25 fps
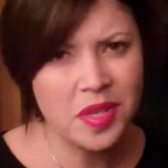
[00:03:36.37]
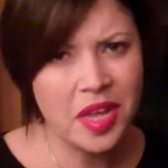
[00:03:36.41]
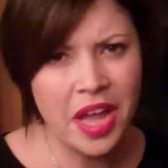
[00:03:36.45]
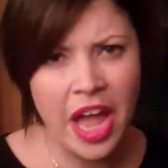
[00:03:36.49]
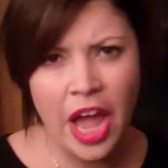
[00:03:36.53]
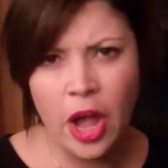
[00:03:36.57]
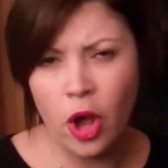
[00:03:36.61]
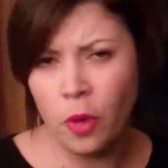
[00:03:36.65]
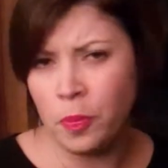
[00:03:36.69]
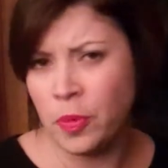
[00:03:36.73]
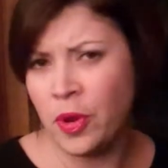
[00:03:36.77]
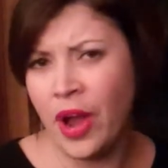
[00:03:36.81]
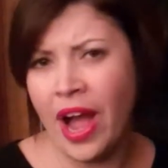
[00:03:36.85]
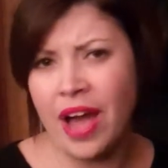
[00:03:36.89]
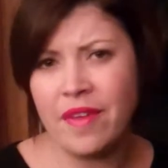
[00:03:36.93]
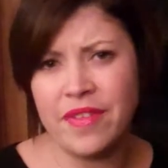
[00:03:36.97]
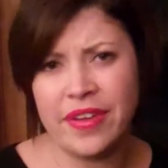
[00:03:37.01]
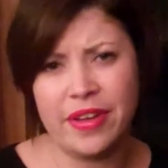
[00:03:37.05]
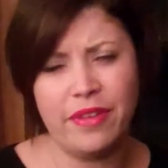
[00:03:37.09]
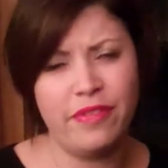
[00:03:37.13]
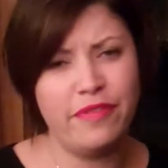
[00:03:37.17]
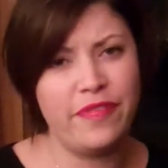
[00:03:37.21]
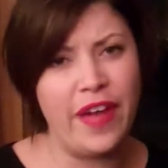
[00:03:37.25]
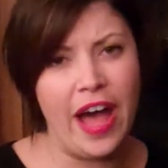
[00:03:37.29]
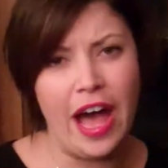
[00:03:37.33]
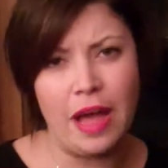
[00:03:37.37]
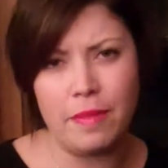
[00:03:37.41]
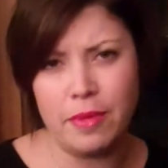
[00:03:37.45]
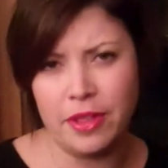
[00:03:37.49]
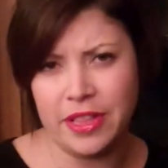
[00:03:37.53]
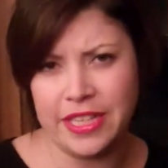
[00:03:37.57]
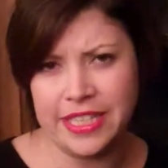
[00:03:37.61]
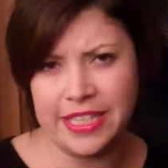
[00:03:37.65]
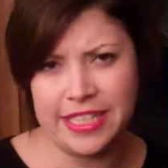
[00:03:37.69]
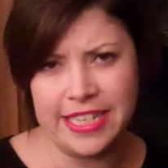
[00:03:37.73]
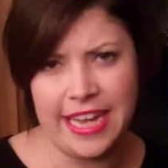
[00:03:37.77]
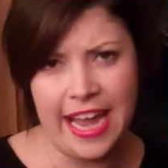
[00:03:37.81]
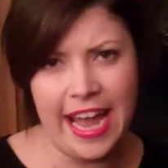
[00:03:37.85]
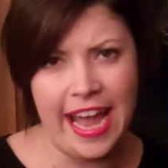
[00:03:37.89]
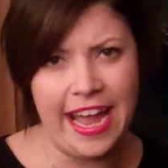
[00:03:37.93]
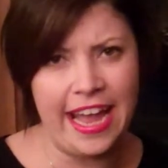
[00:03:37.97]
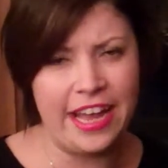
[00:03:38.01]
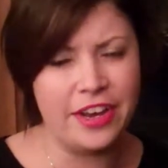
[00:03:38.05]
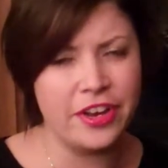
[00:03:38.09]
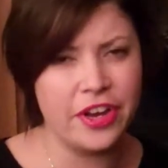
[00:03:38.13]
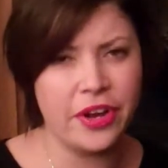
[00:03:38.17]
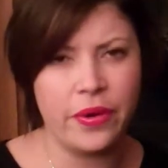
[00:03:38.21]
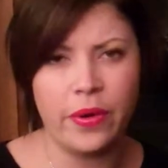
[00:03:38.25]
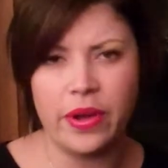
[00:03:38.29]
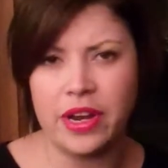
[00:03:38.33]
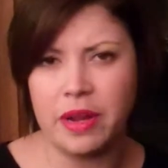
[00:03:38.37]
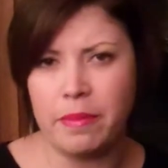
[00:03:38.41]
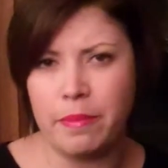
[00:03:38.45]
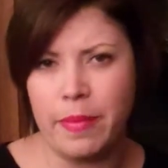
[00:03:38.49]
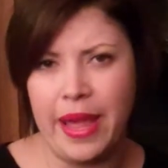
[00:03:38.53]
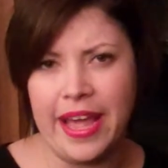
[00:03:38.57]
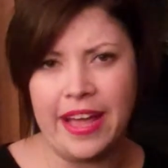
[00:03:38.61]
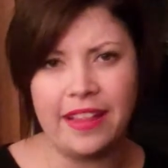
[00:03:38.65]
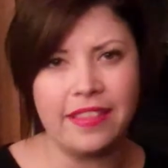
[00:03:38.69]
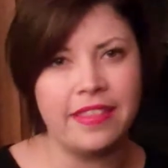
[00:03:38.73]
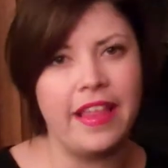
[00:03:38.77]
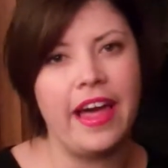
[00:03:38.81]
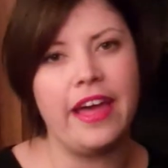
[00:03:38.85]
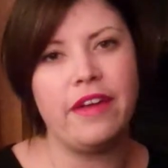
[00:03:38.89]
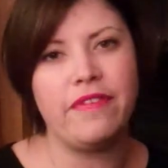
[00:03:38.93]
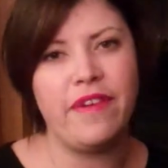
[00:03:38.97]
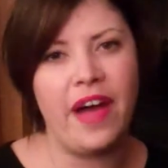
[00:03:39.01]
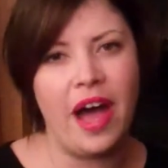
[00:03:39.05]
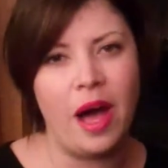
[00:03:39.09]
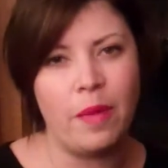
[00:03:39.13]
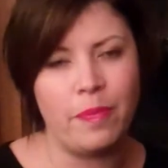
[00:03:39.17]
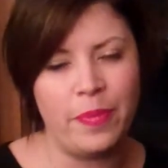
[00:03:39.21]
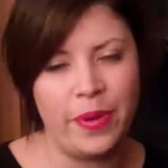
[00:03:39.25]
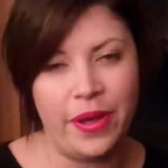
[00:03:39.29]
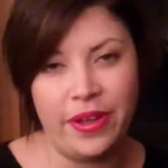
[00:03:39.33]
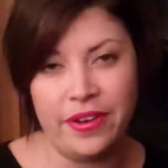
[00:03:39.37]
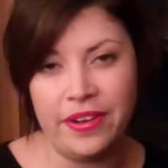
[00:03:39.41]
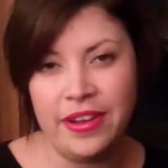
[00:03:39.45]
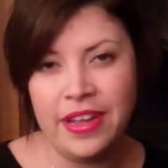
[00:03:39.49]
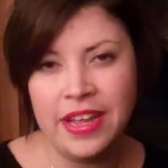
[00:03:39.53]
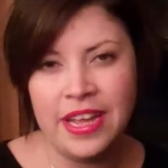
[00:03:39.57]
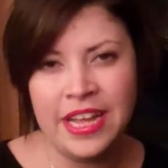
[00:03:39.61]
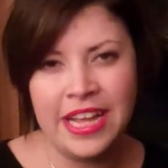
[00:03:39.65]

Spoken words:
I hope you're having a fabulous day and you're going to make life happen,